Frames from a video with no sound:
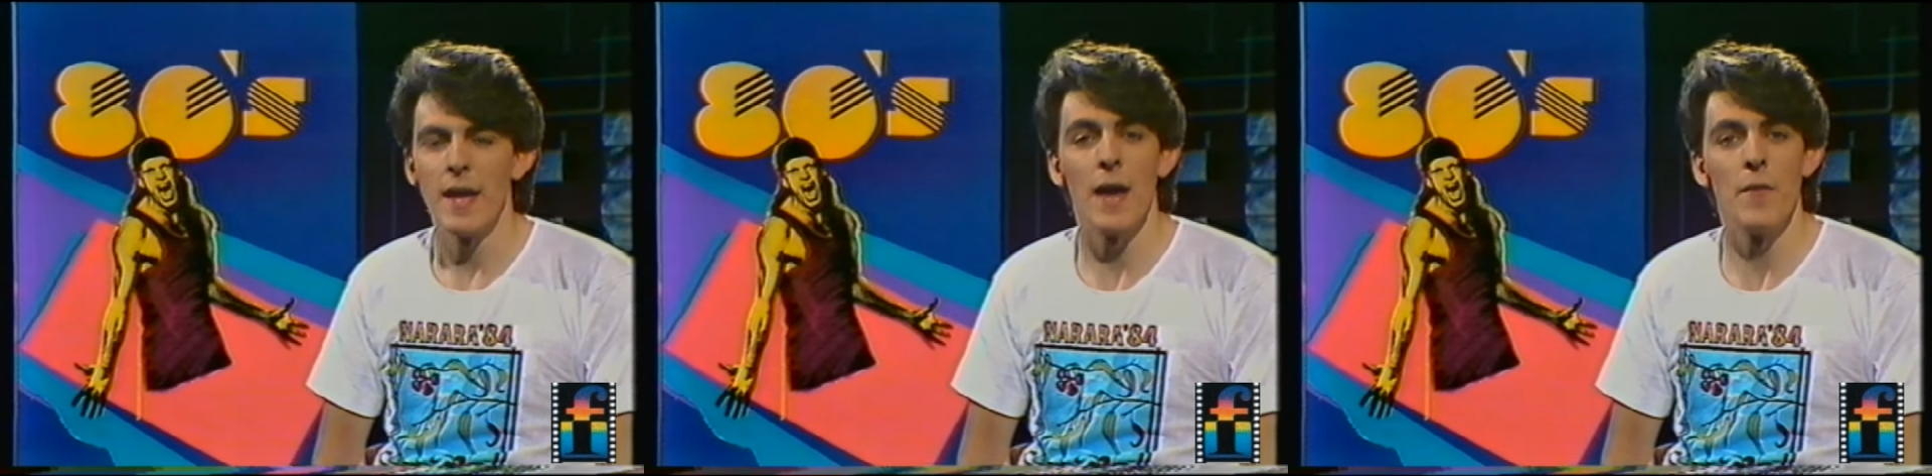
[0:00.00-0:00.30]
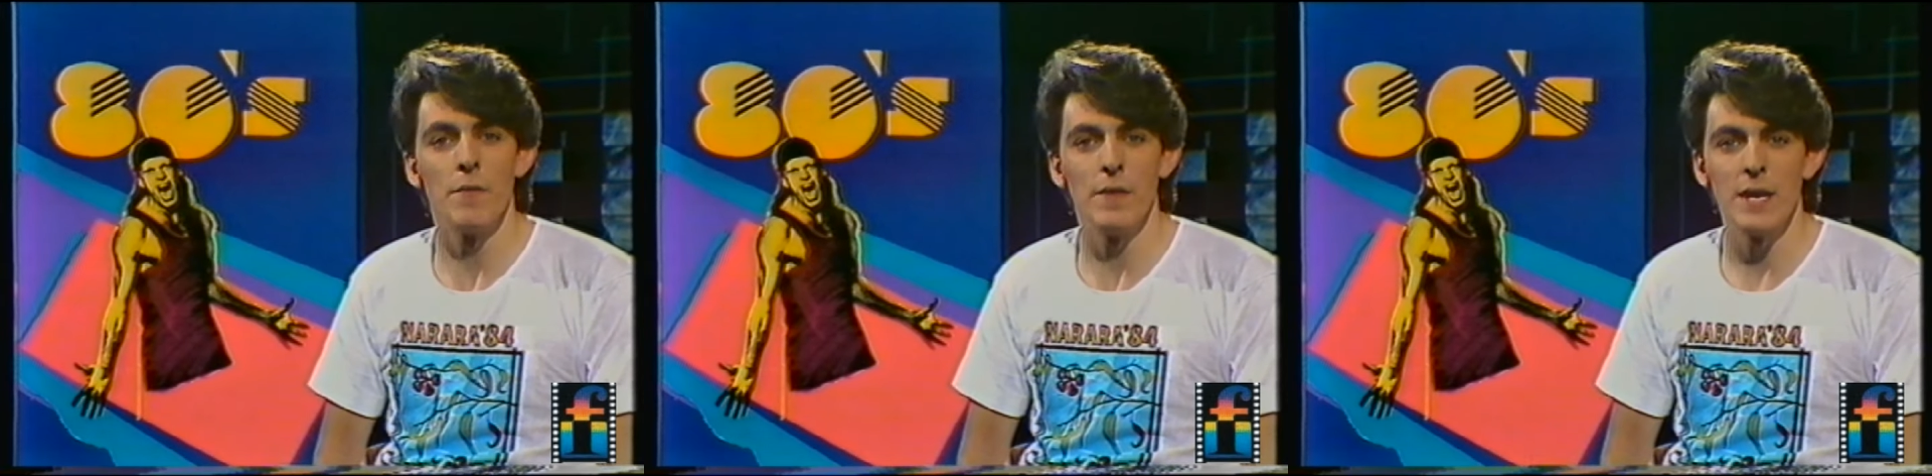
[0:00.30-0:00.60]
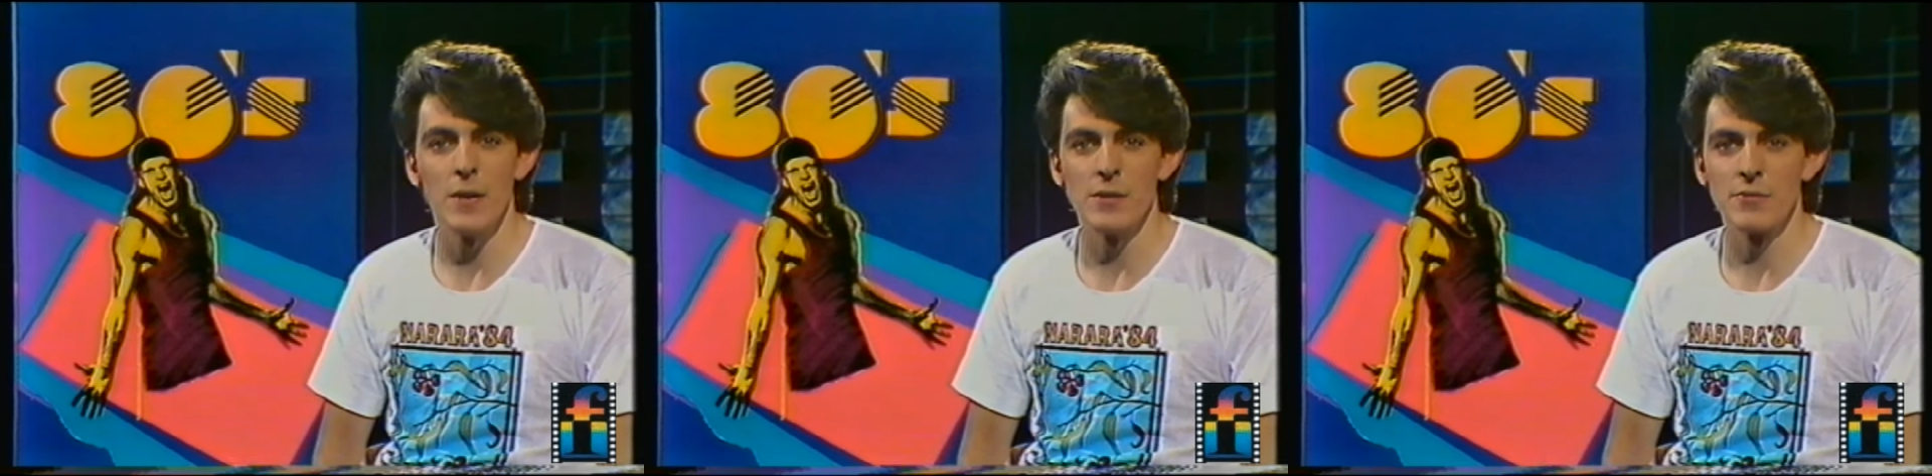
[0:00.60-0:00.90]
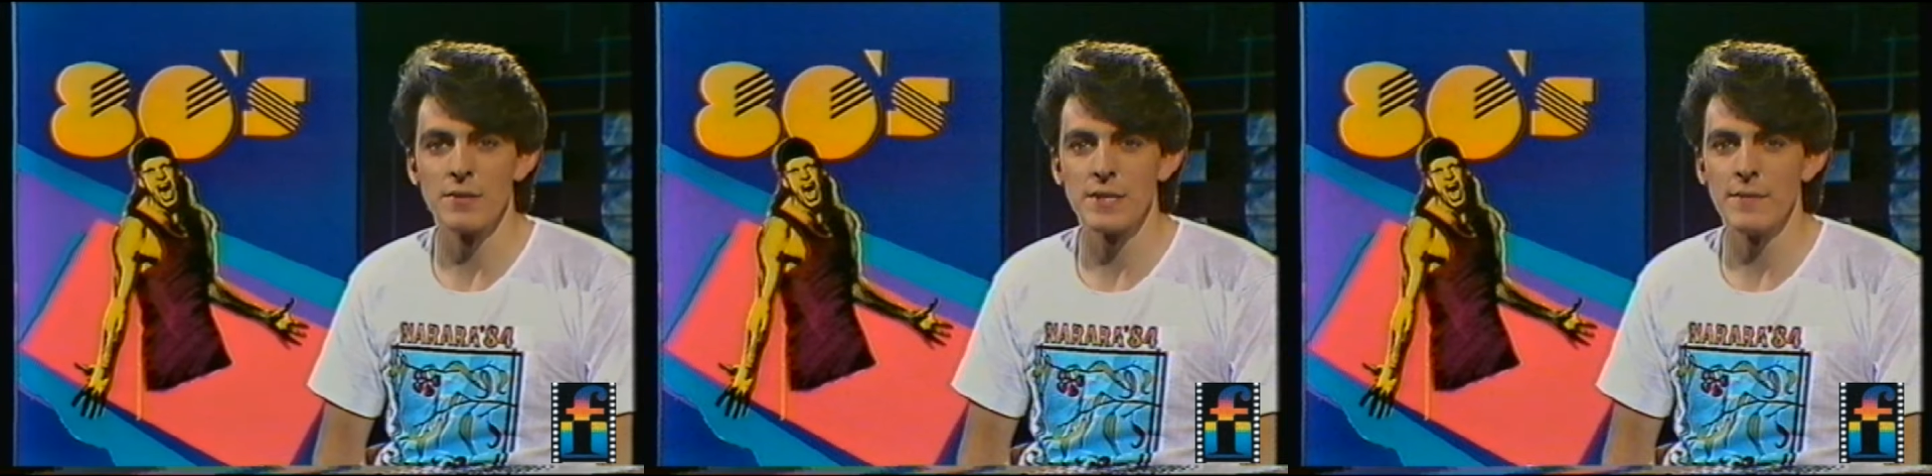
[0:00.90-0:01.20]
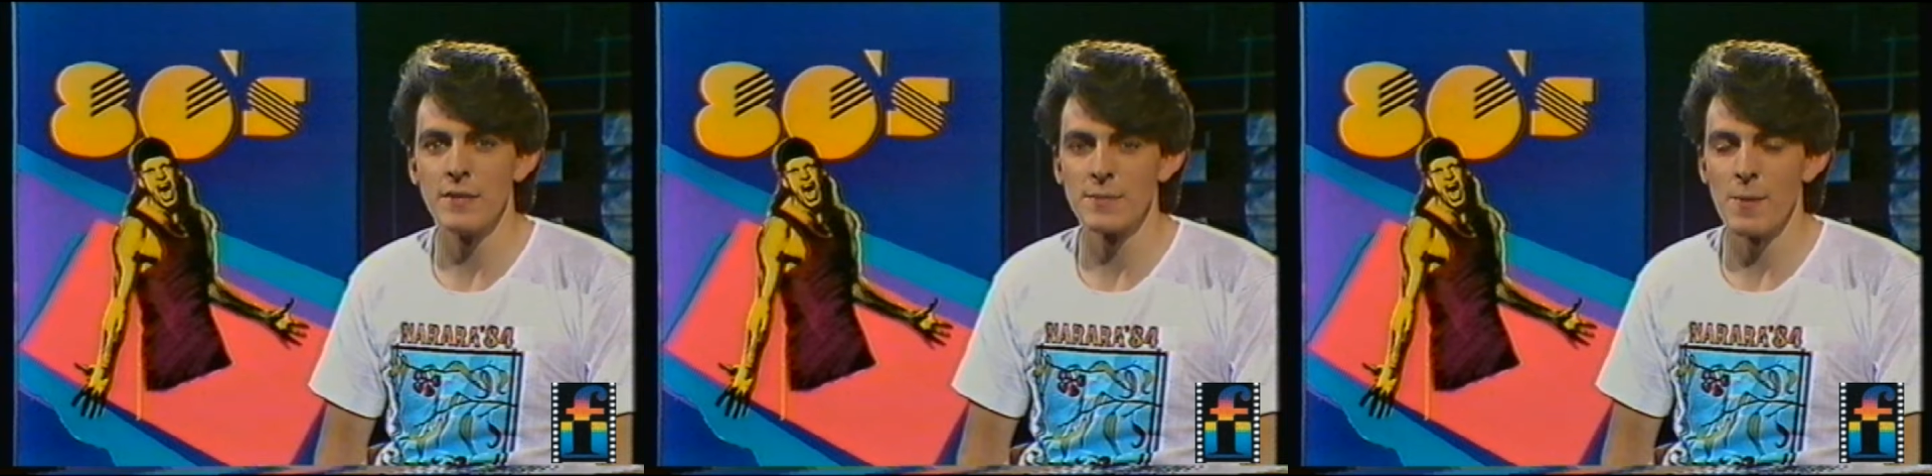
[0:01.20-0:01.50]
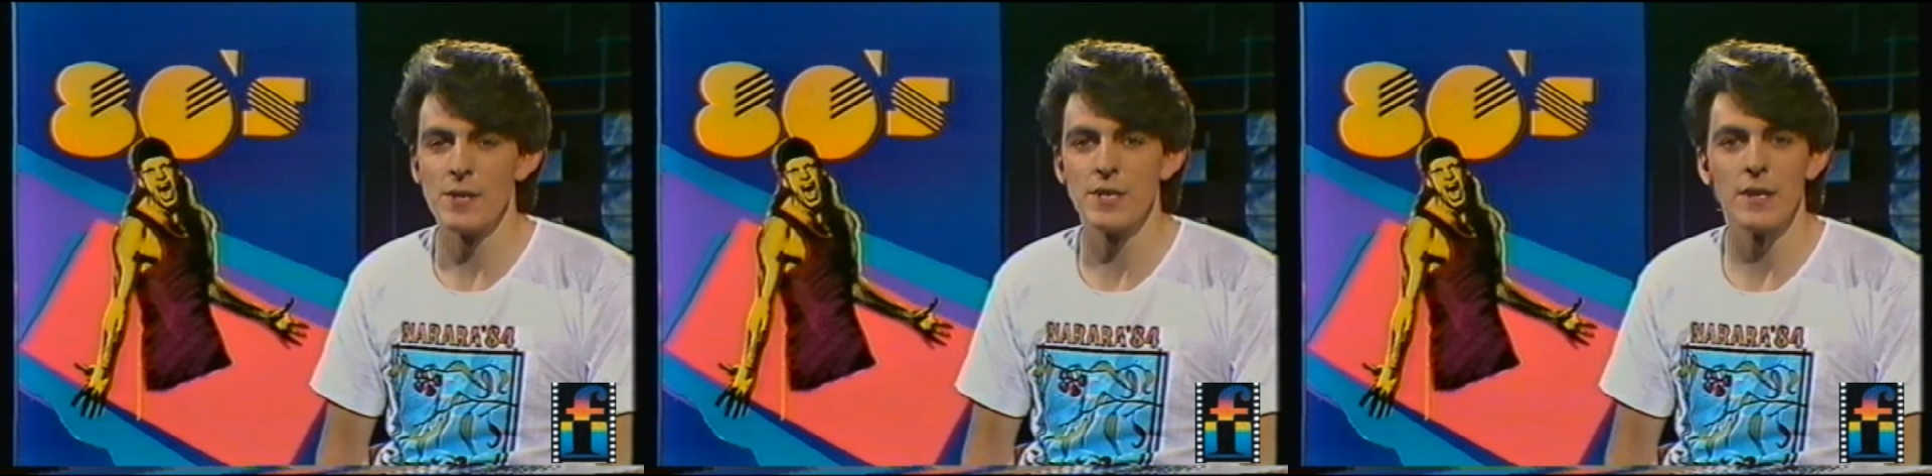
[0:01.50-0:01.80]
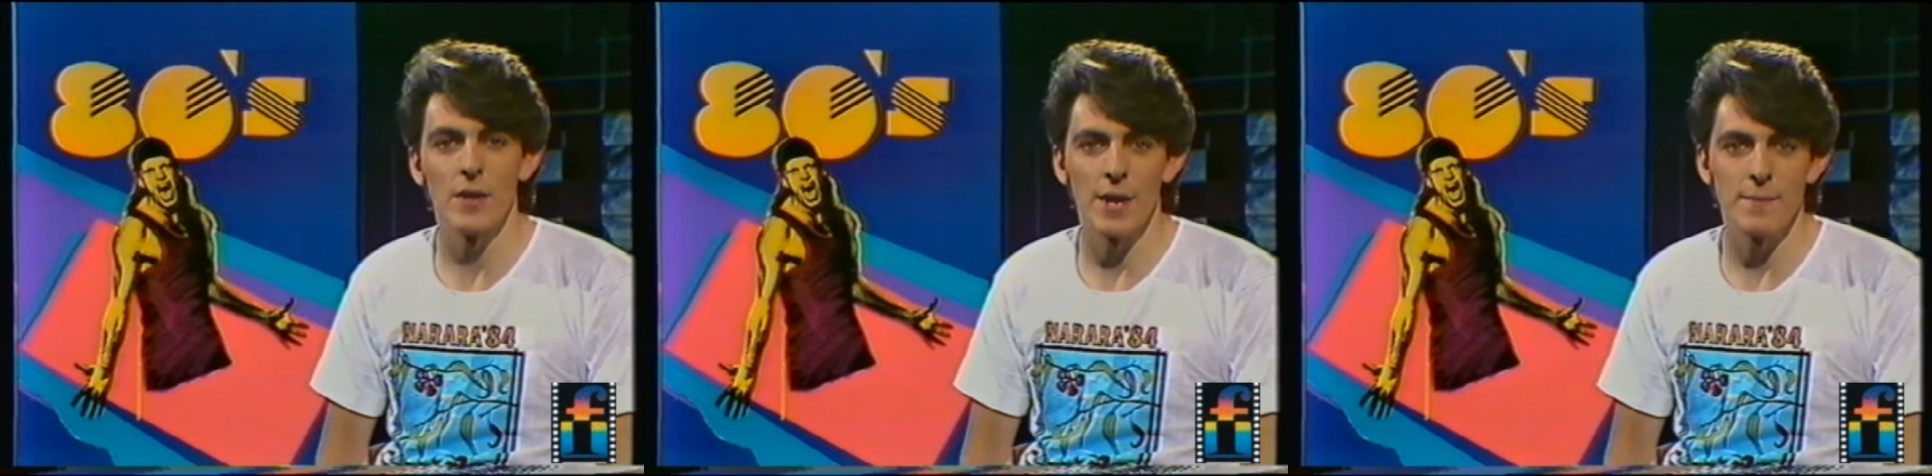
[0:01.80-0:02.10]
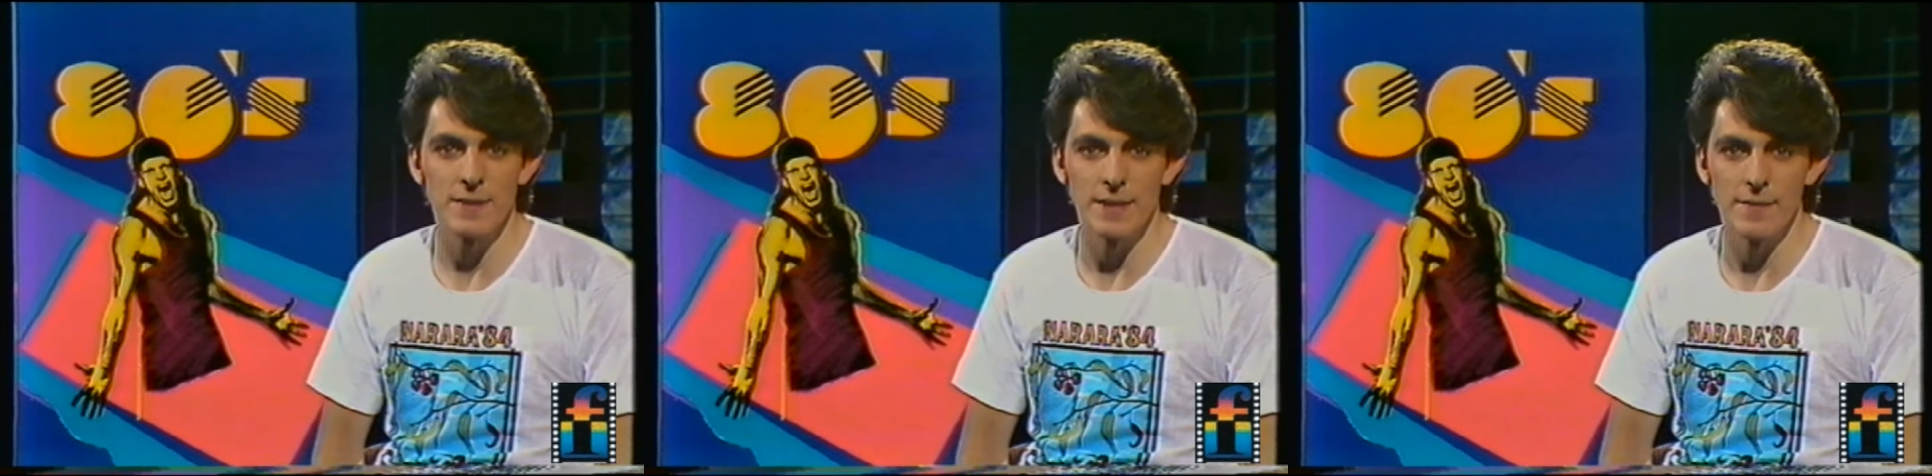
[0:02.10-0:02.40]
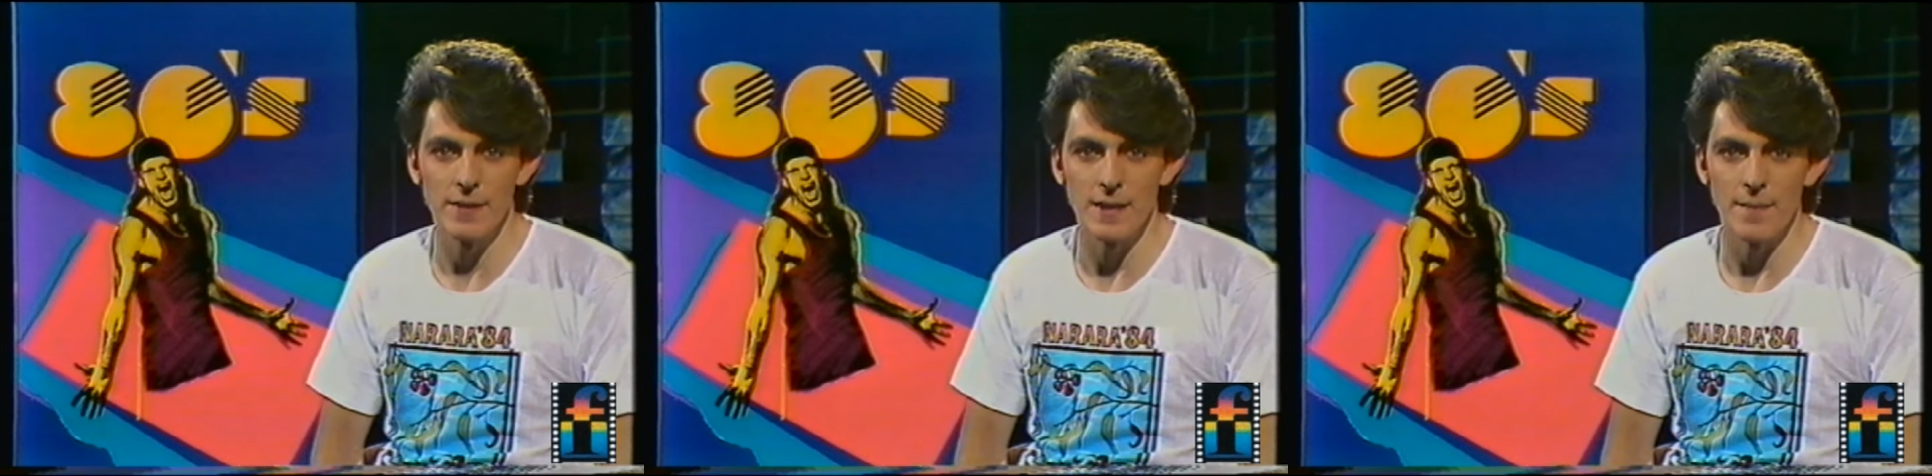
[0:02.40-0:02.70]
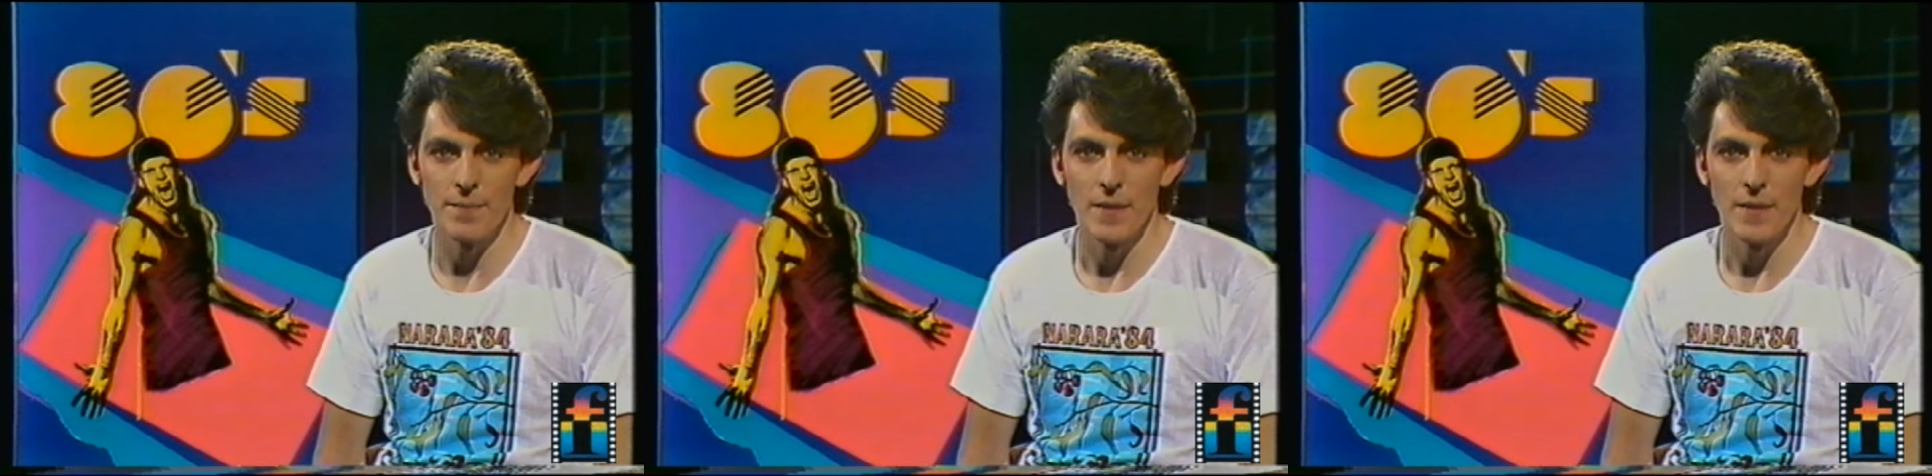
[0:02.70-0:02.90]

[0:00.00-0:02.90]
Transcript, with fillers: and the video has received exposure on M T V.